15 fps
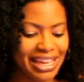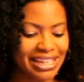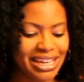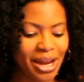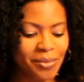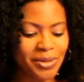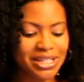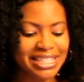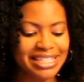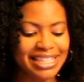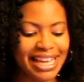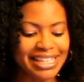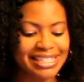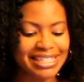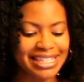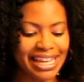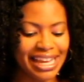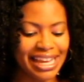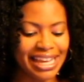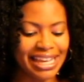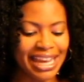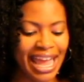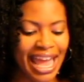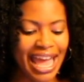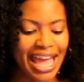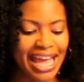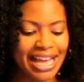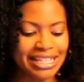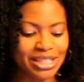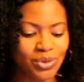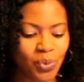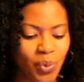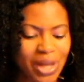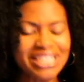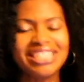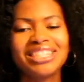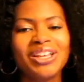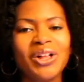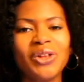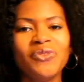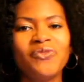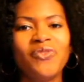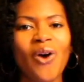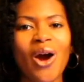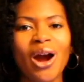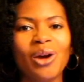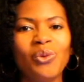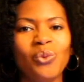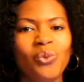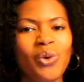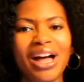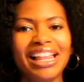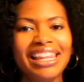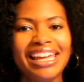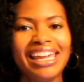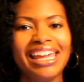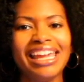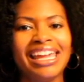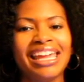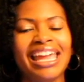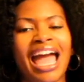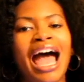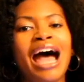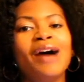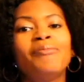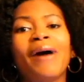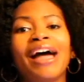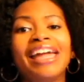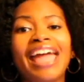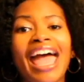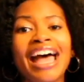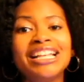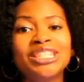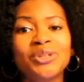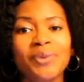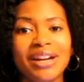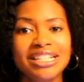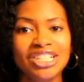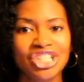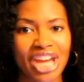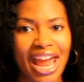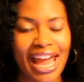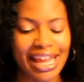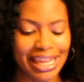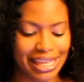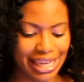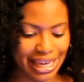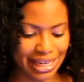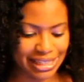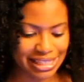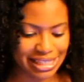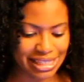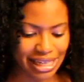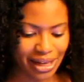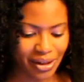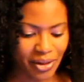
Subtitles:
Number 16 is Whistle for Willie by Ezra Jack Keats.